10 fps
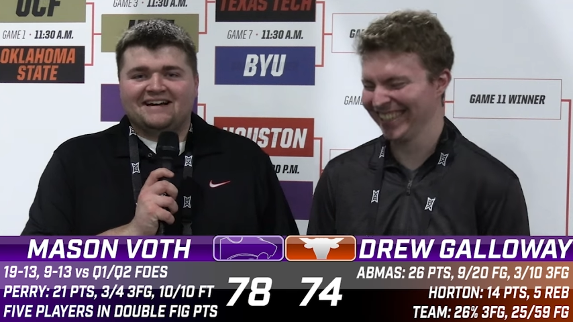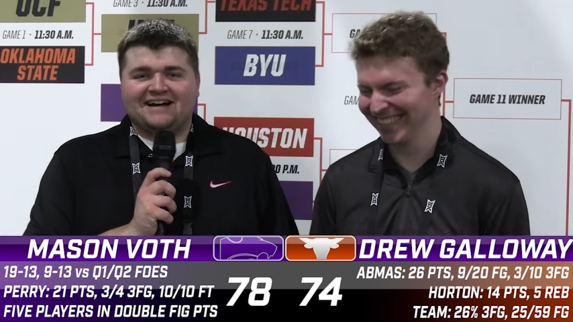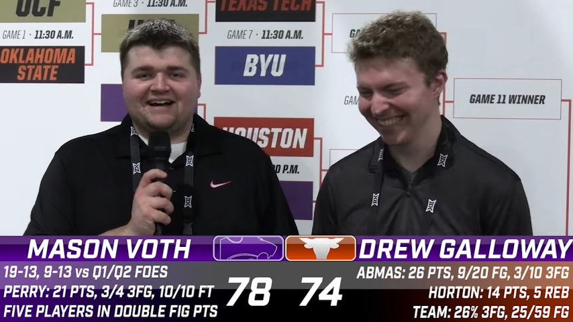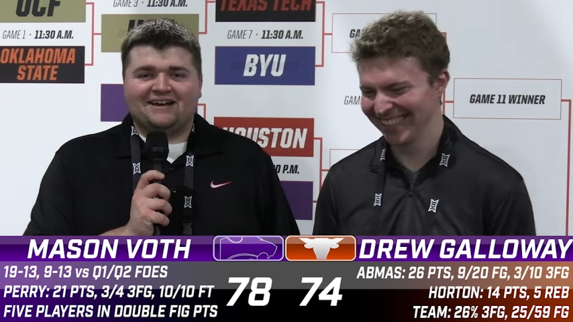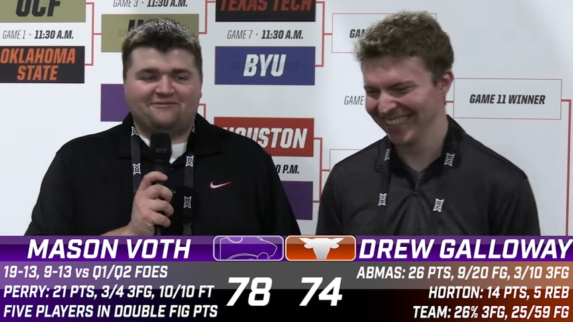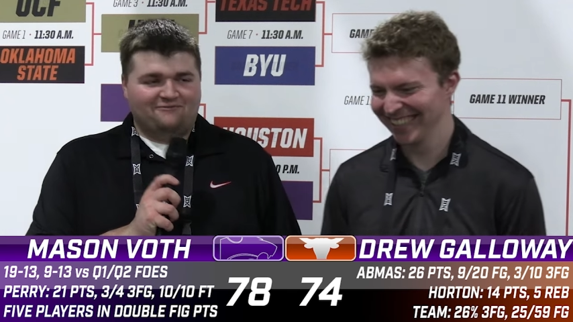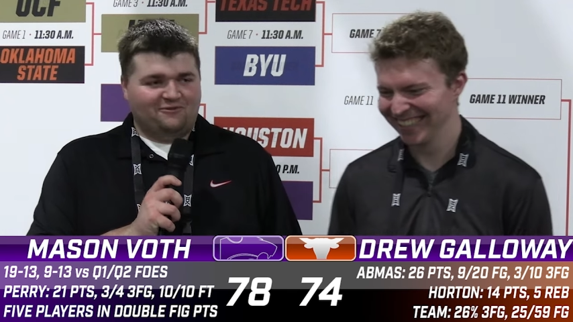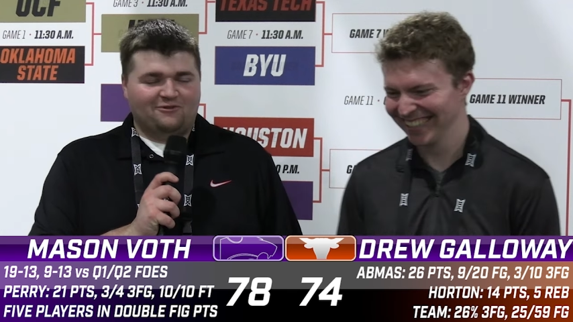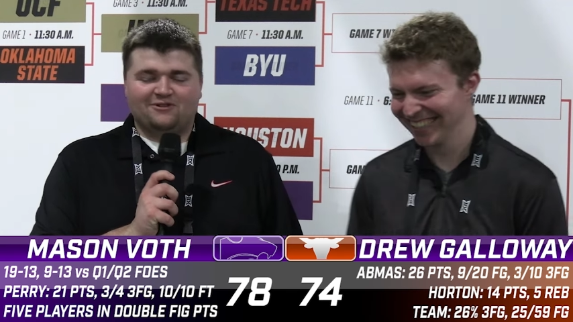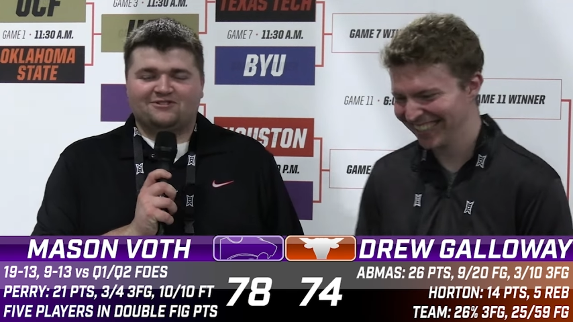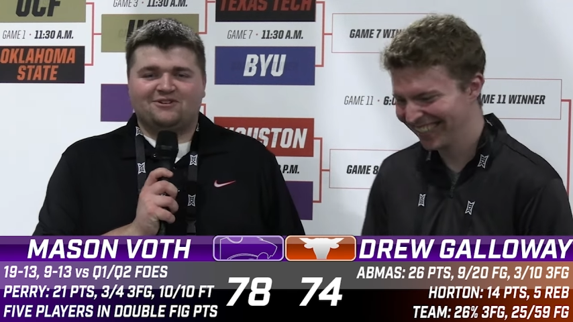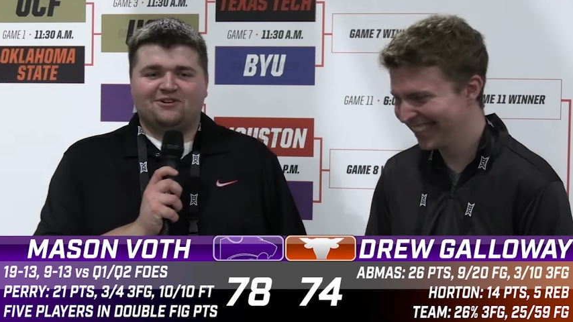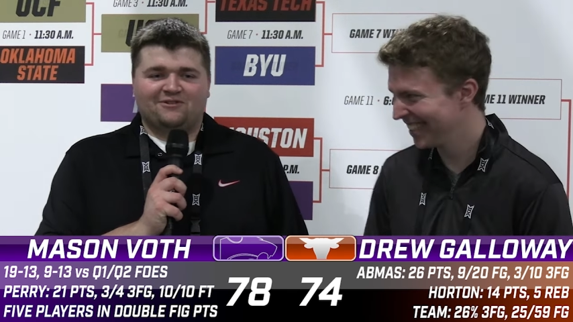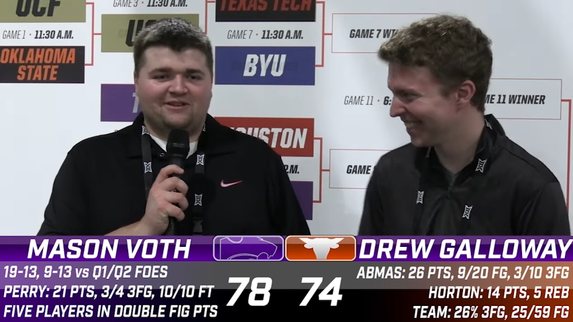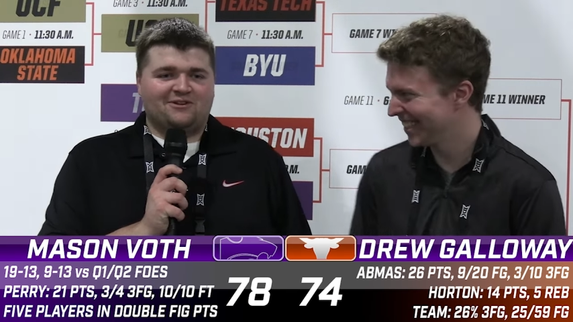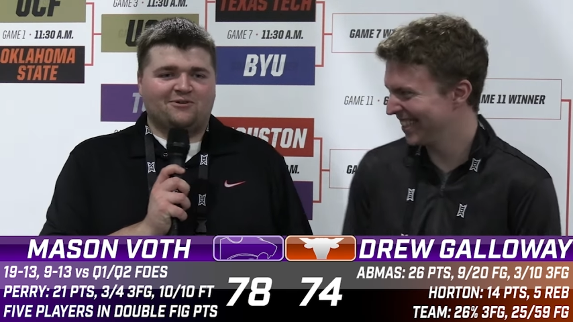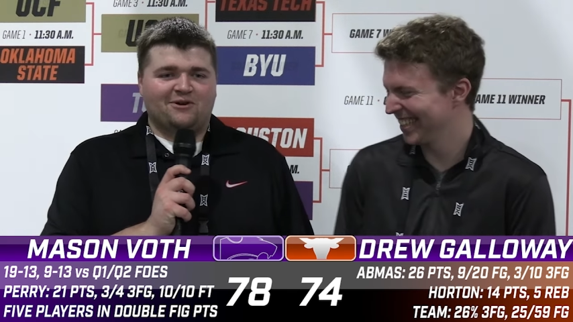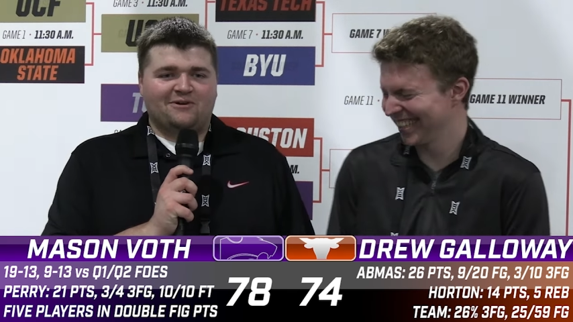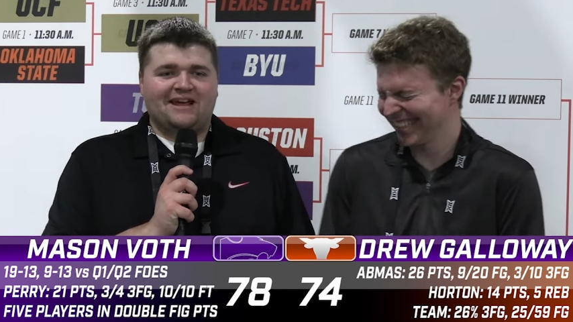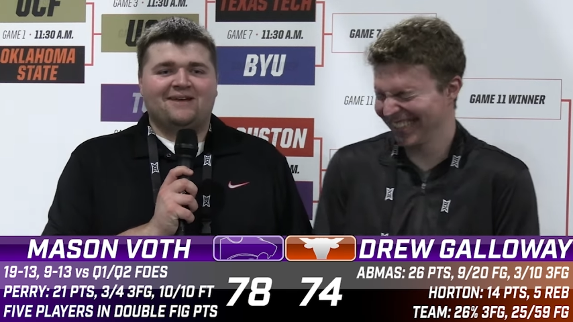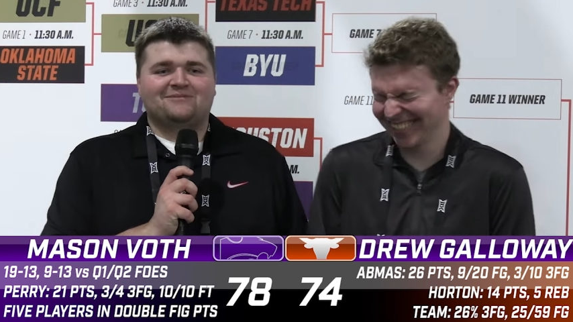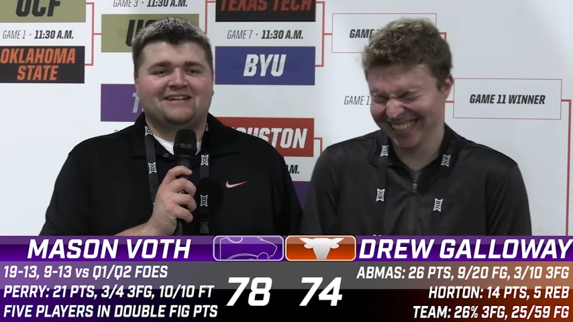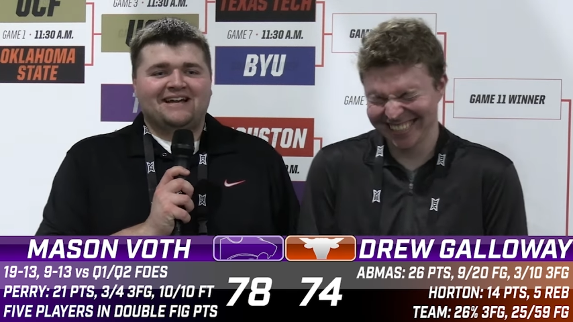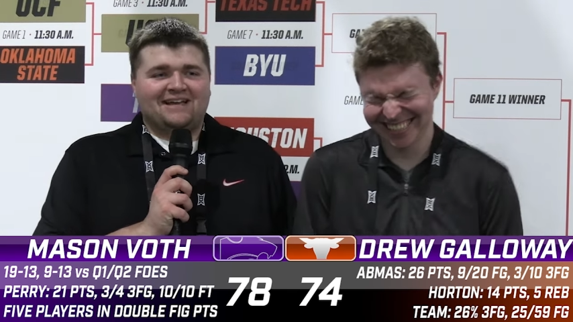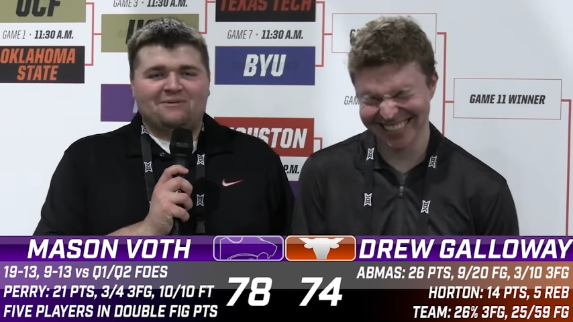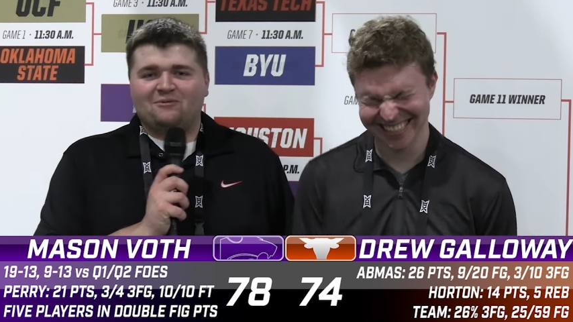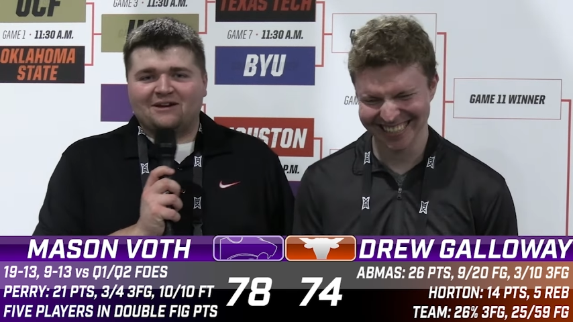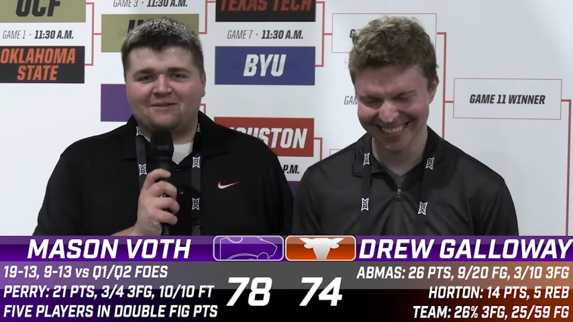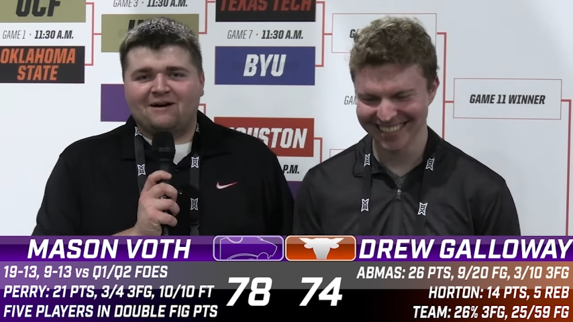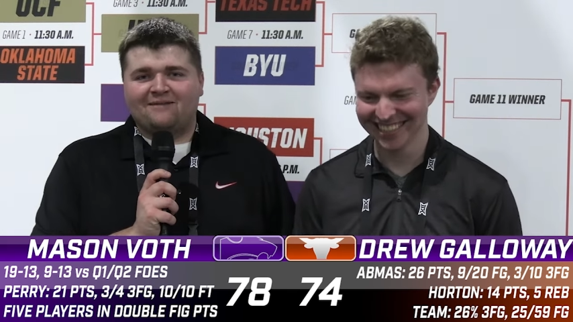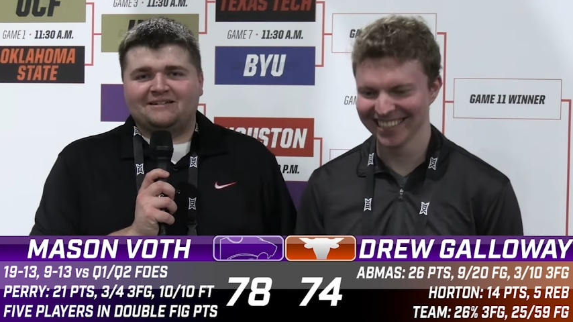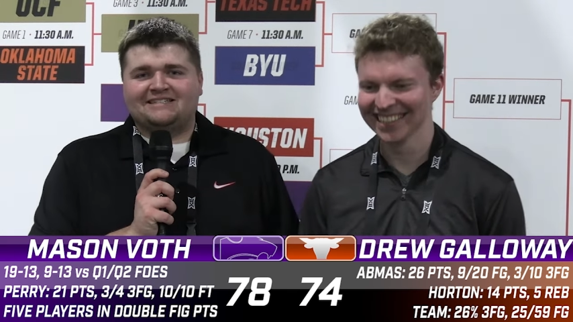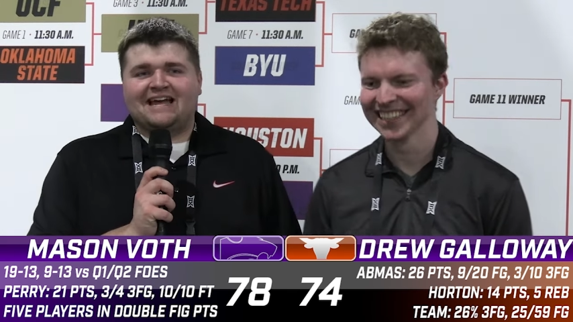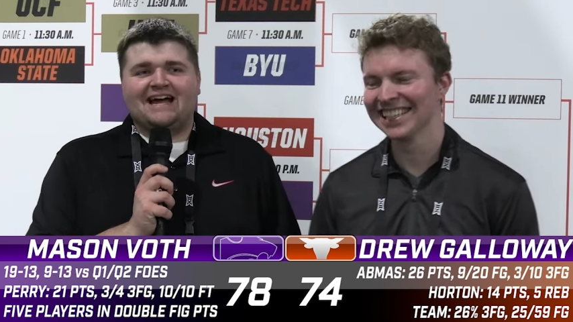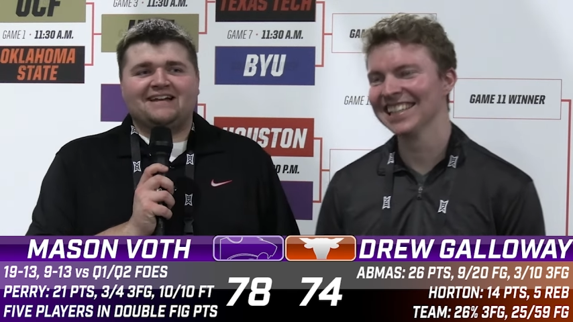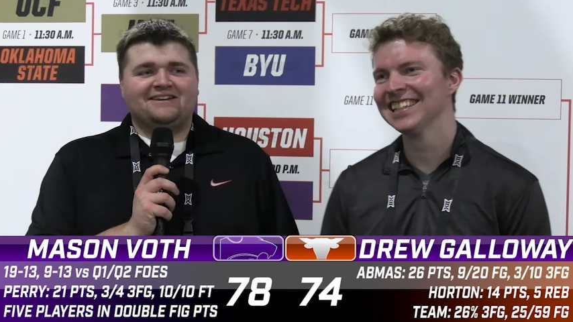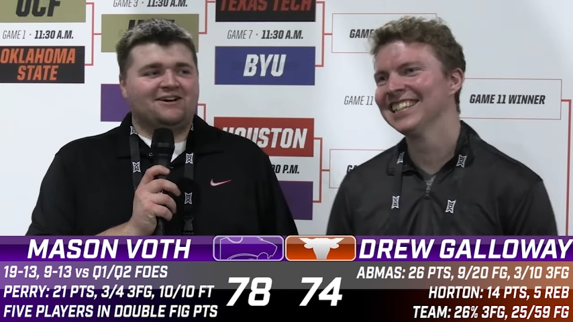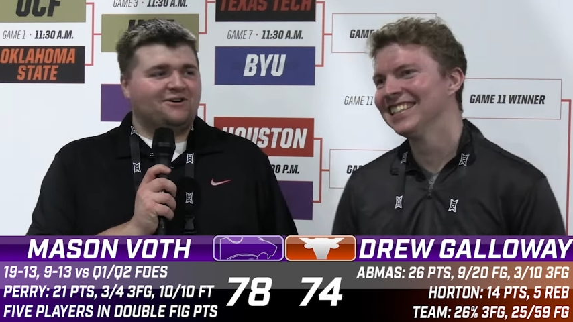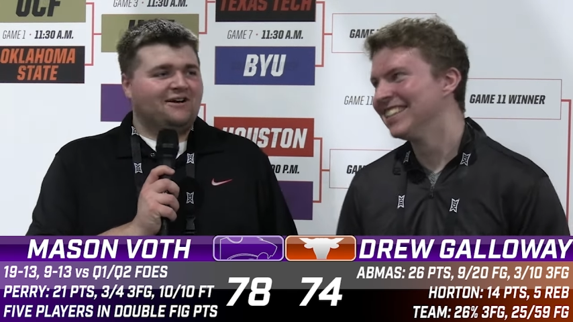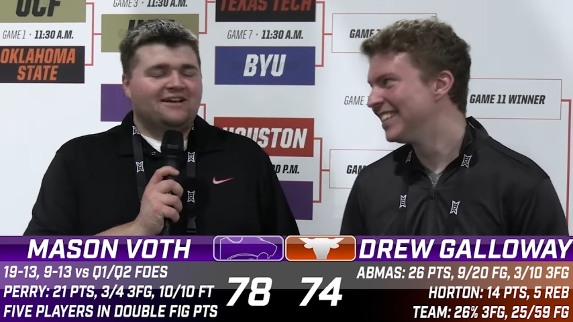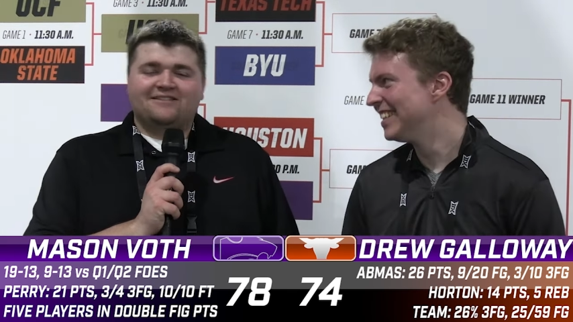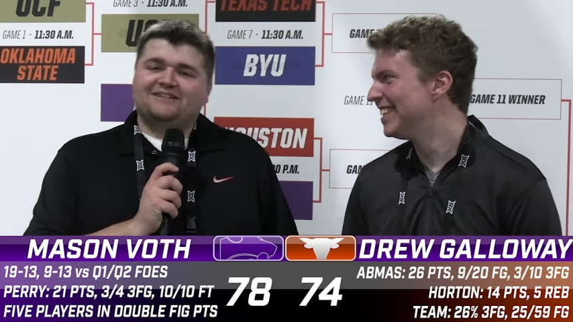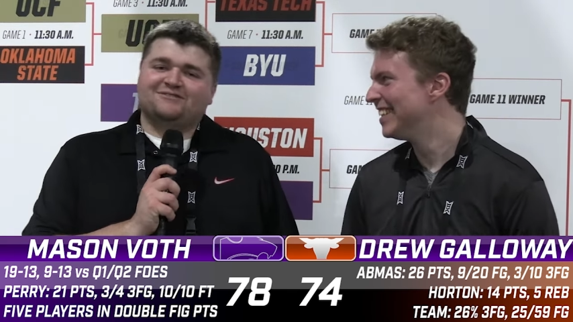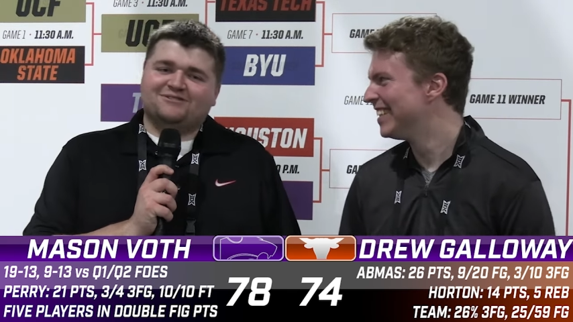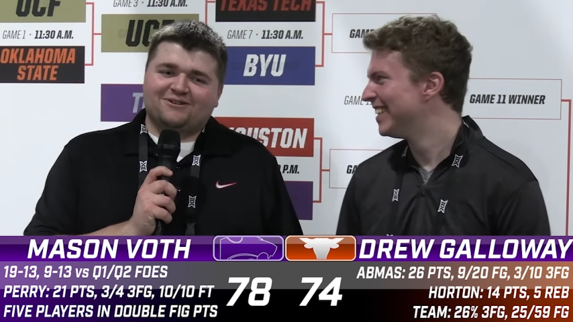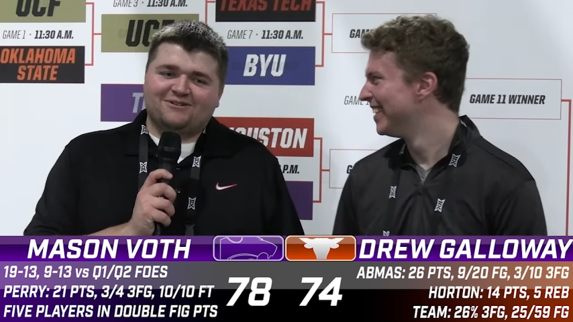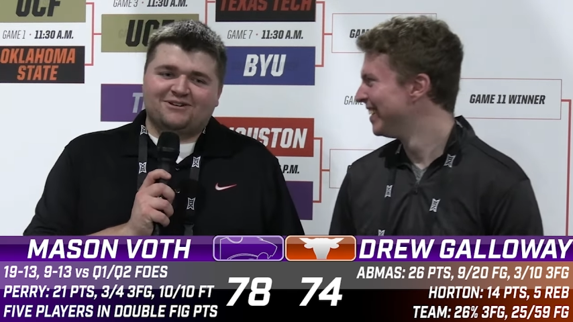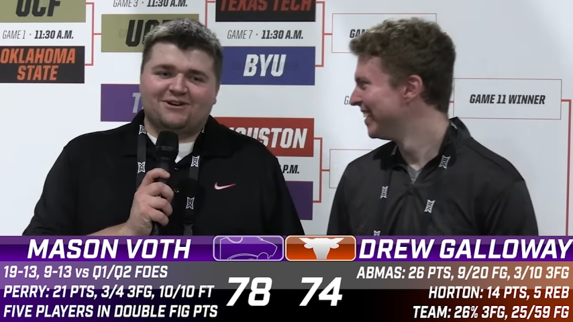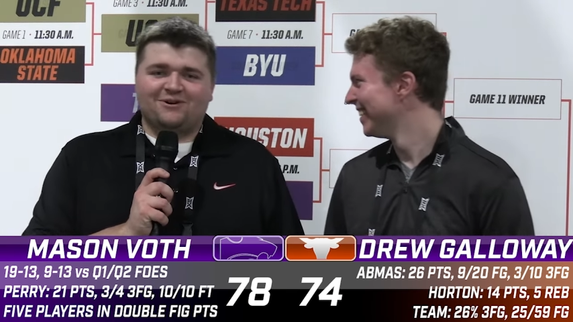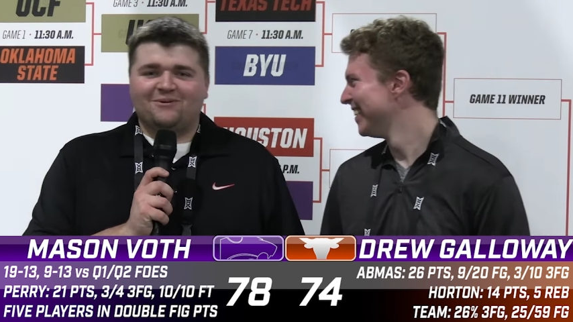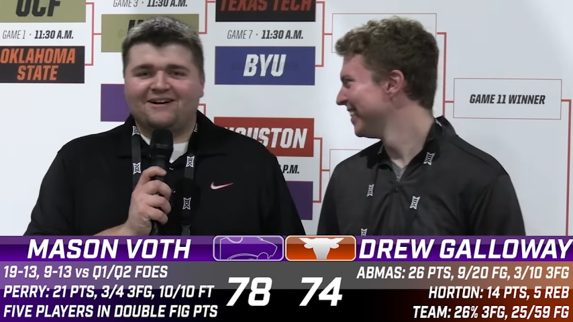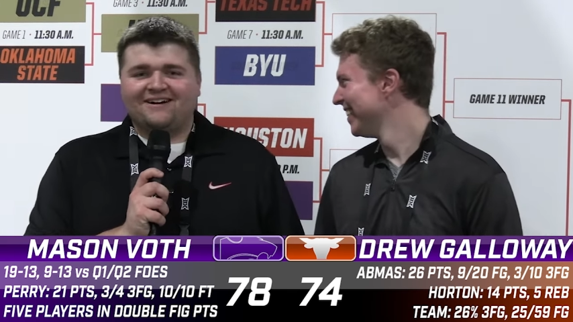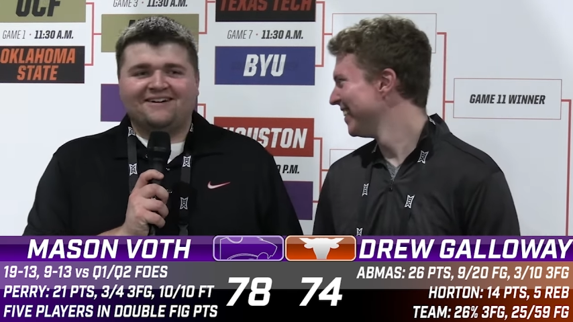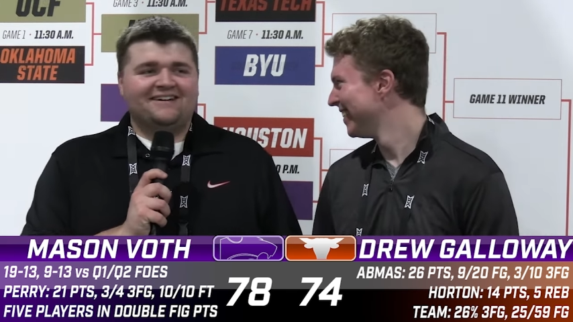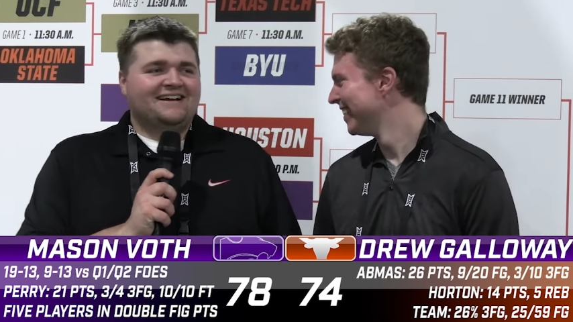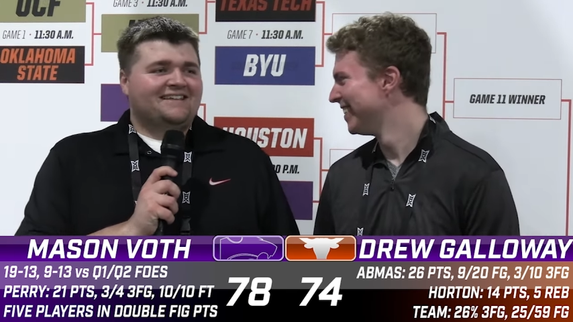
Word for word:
Speaker 1: Uh, for those of you don't, that don't know names, it'd be Ricky Bobby's dad. You know, things are starting to go well.